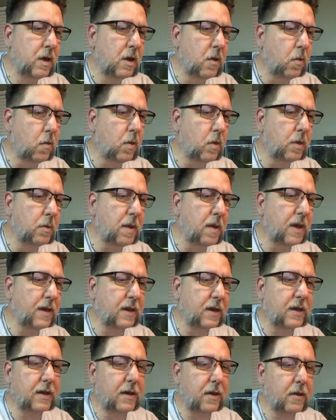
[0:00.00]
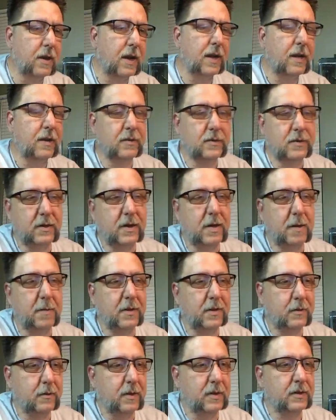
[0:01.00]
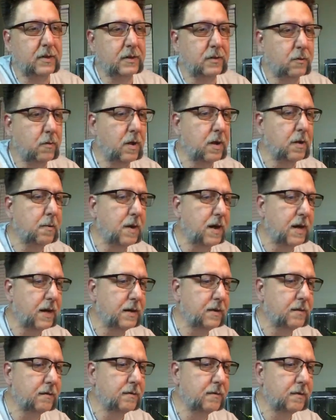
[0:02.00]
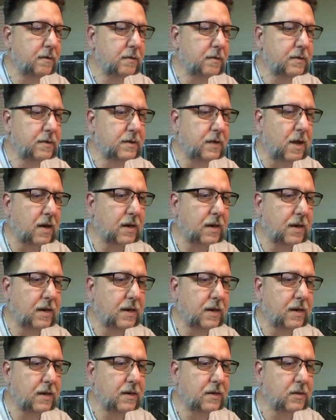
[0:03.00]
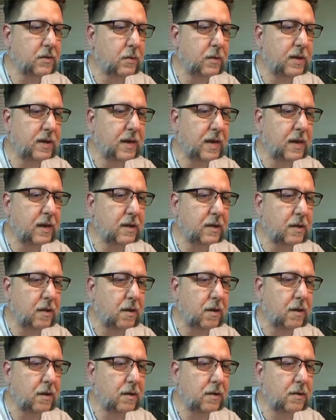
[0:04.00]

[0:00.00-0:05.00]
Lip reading: Okay, here's a couple of questions. What am I stocking in the 20-gallon long?